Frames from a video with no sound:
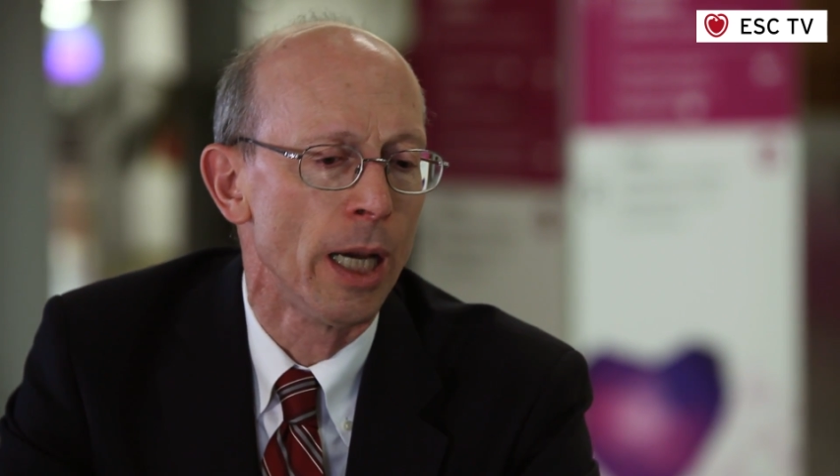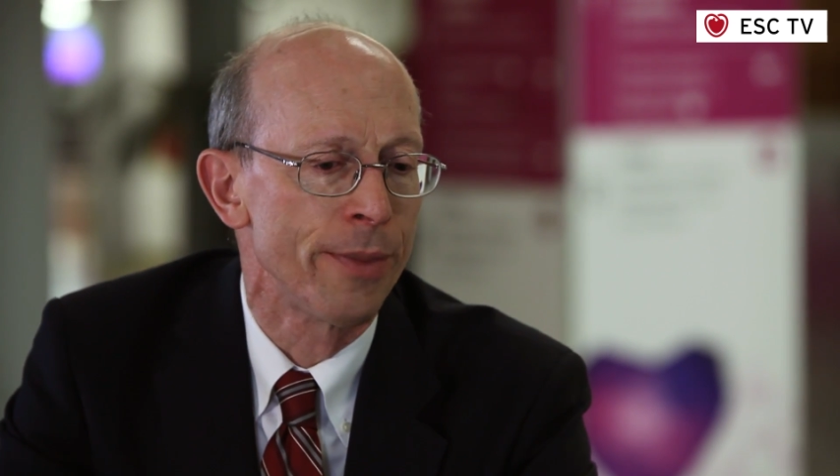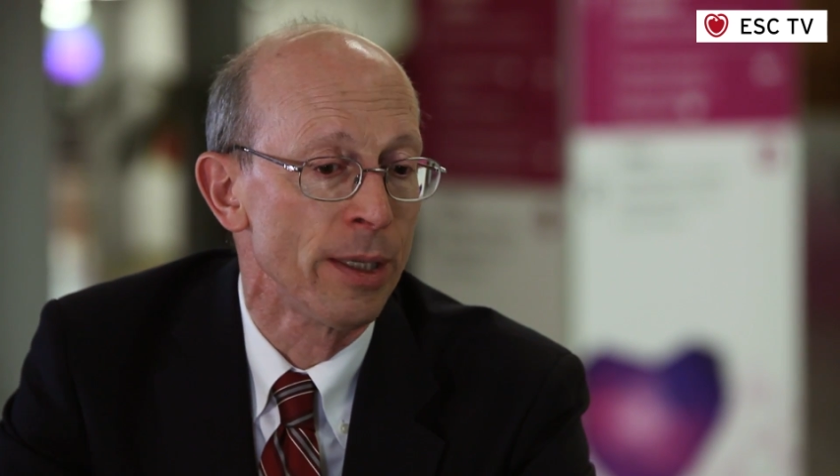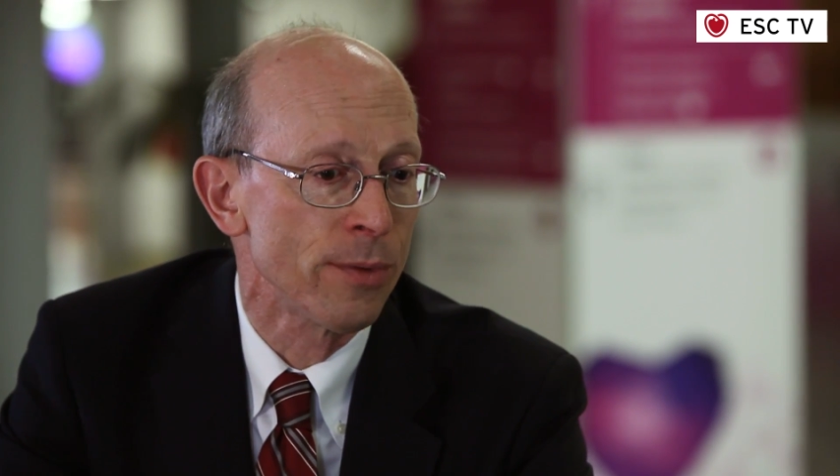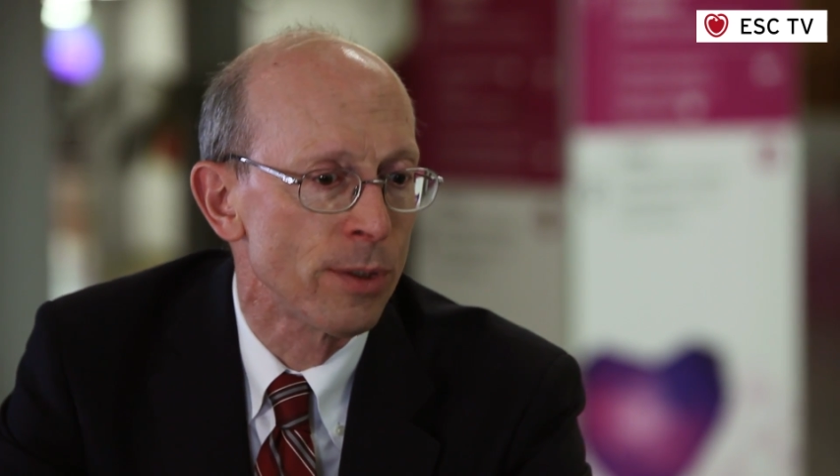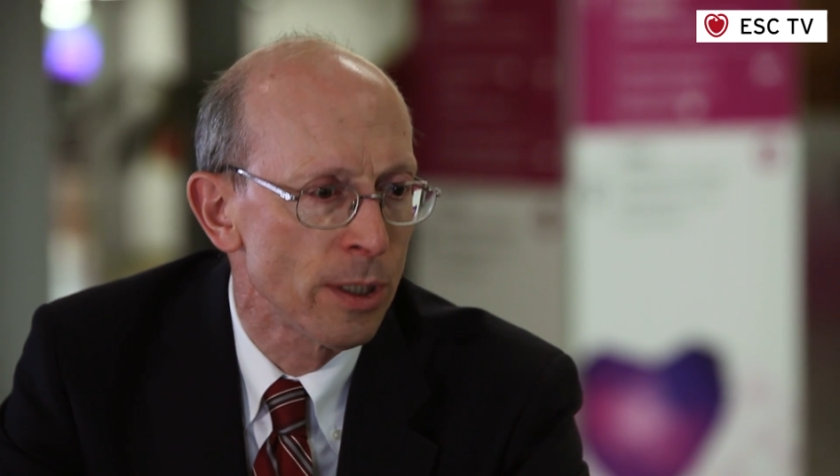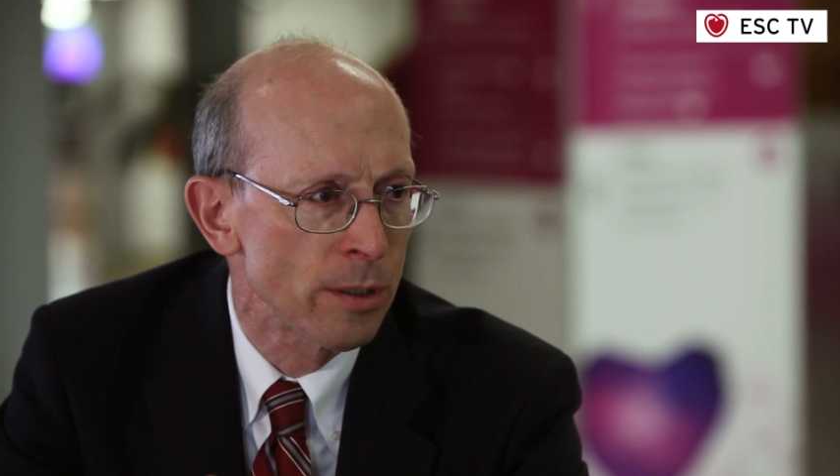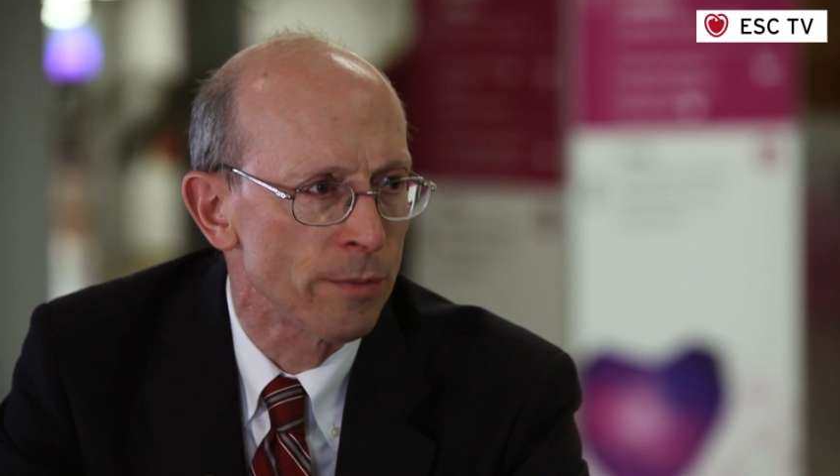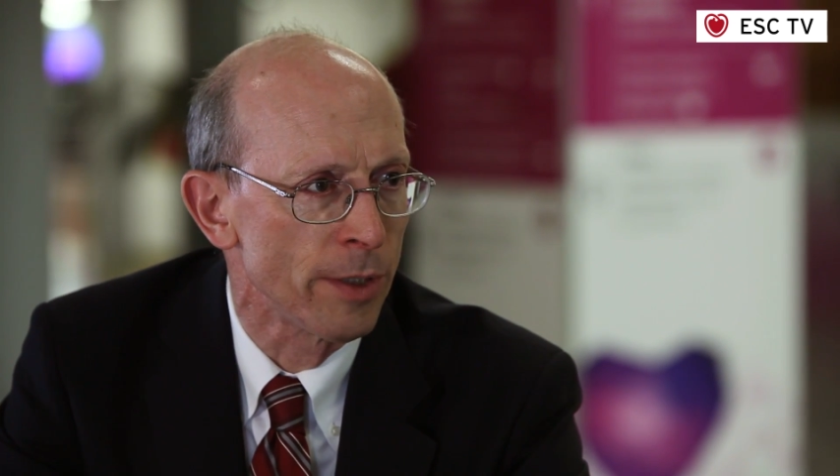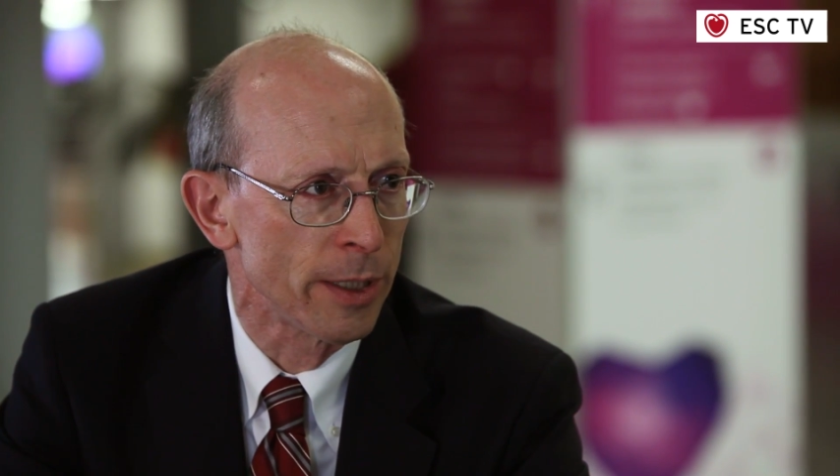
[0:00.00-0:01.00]
I think the
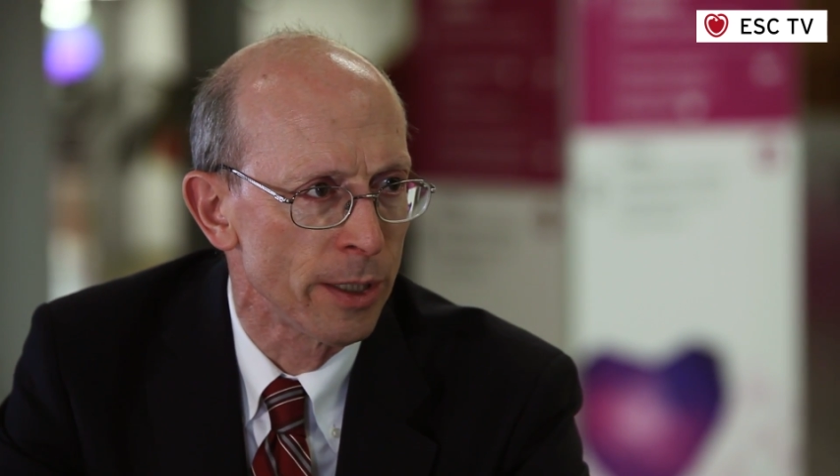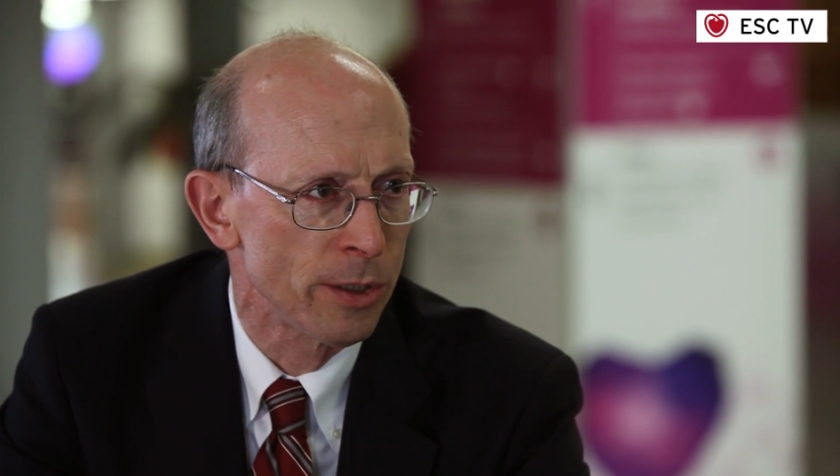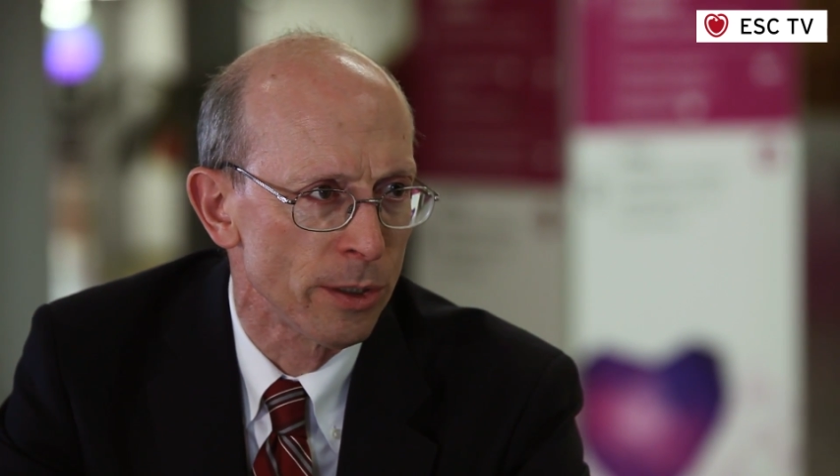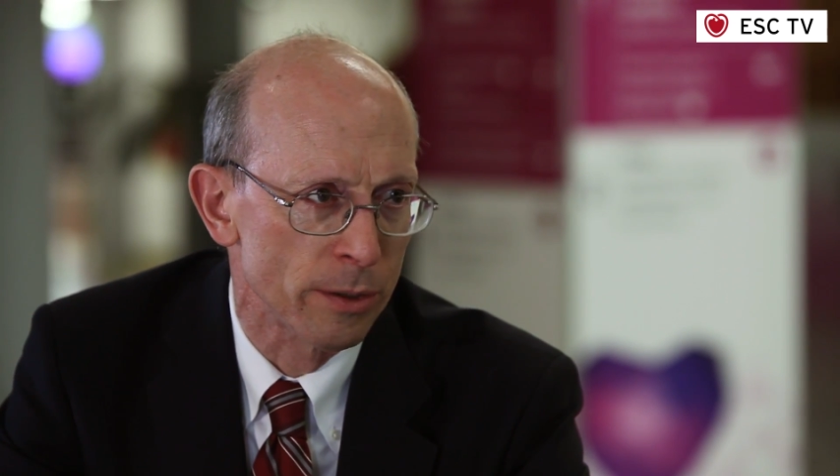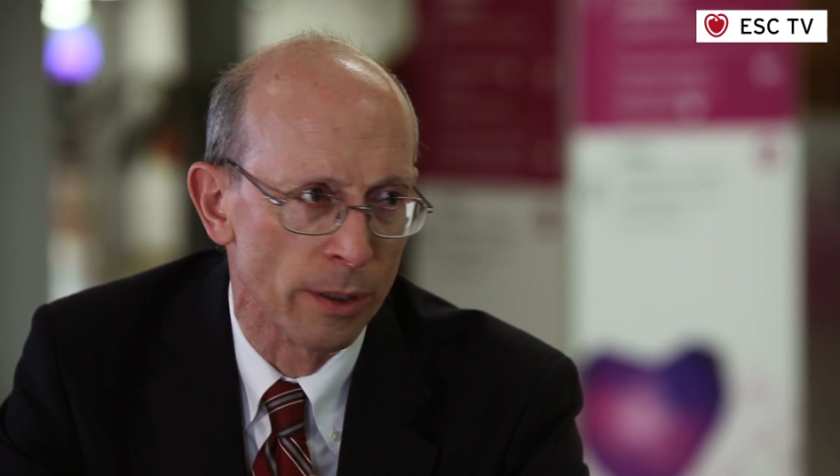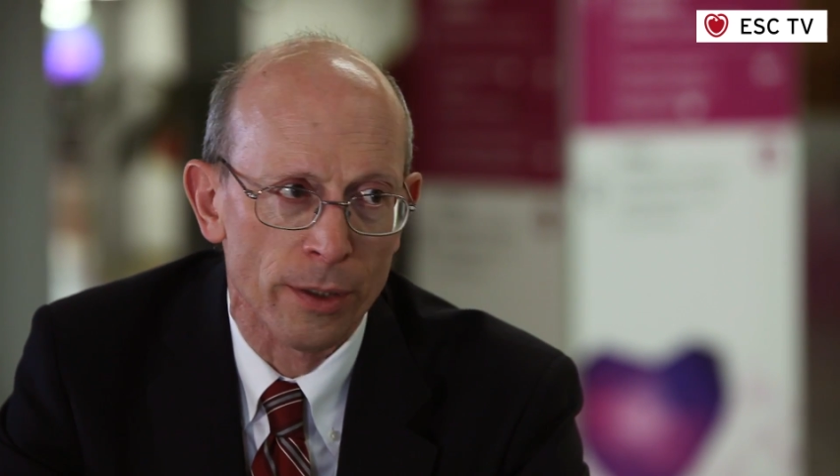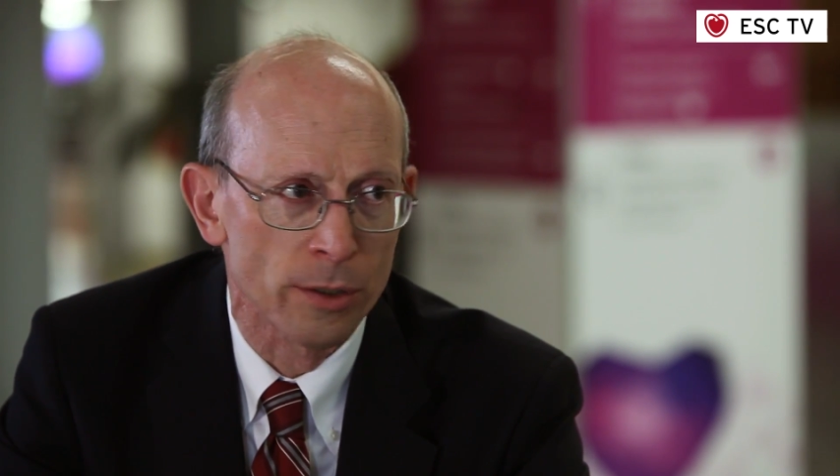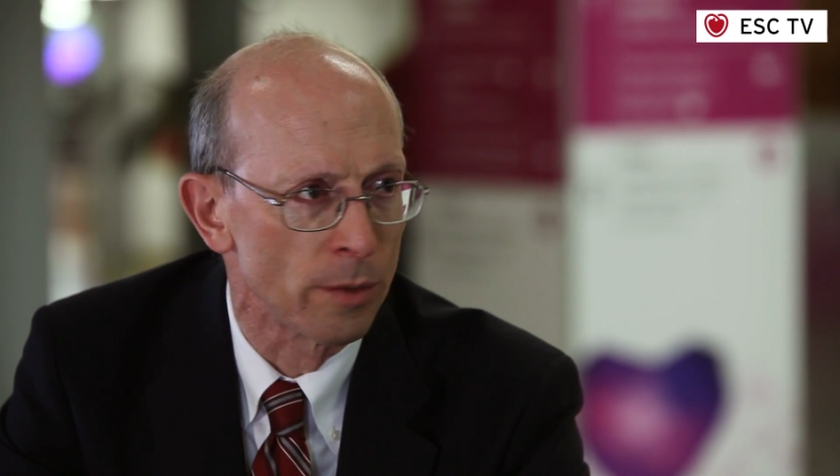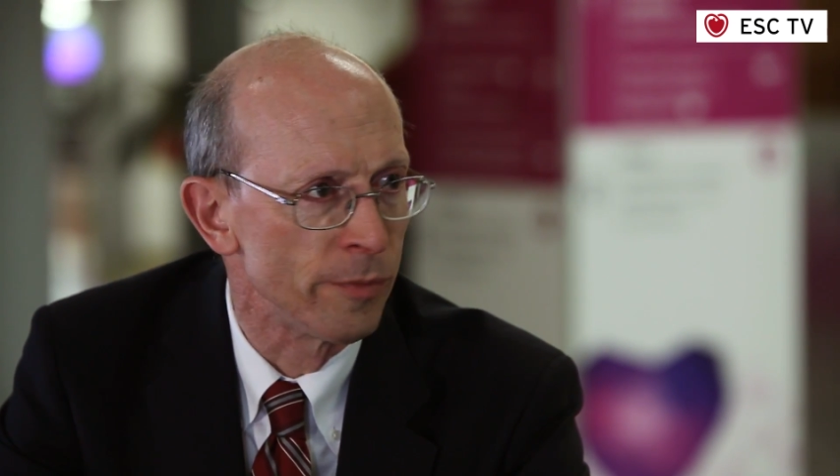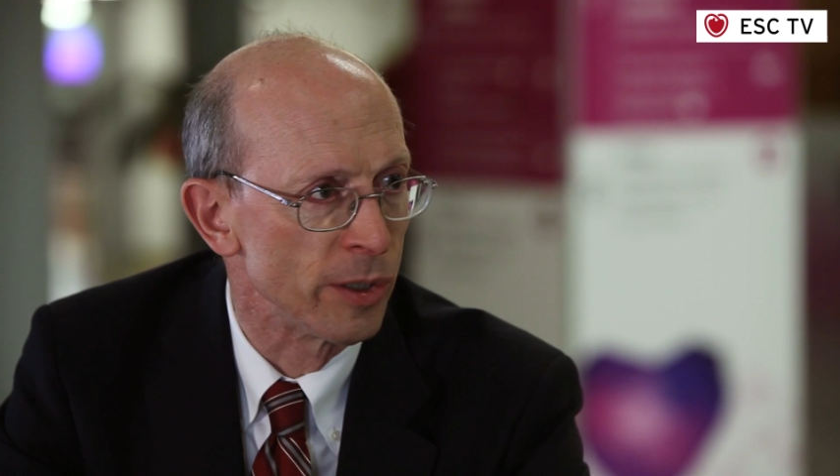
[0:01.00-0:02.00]
disadvantage is that
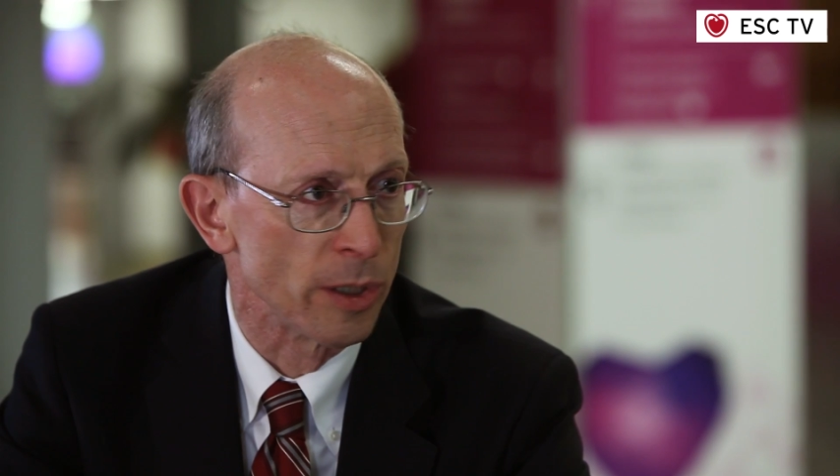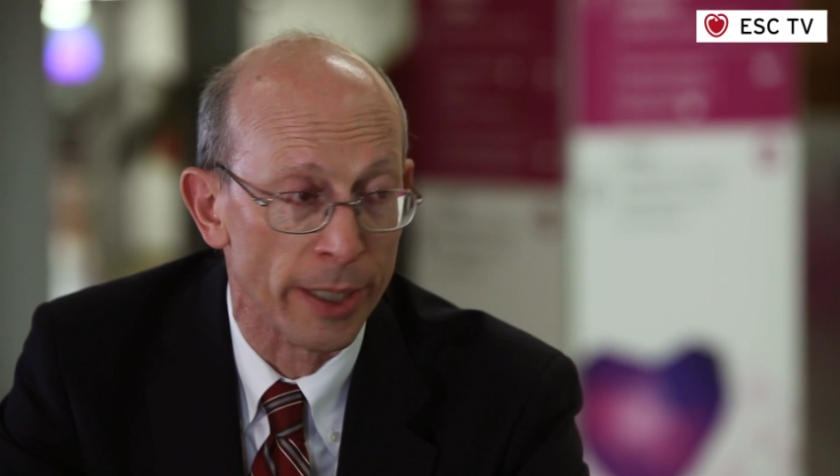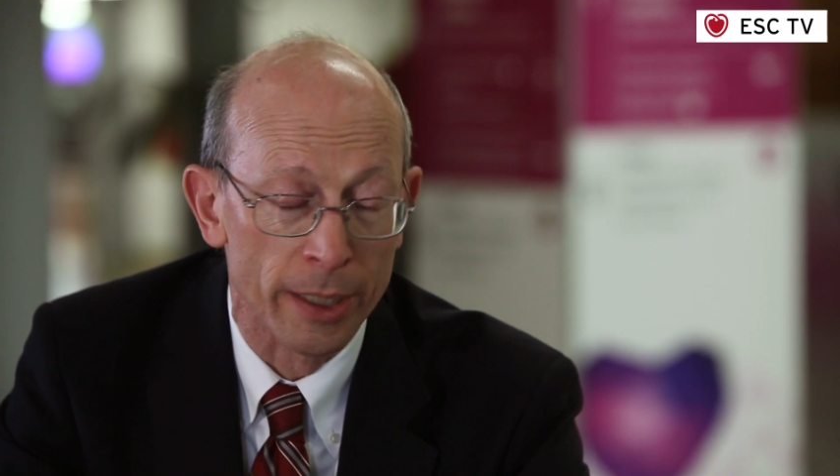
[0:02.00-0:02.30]
there's obviously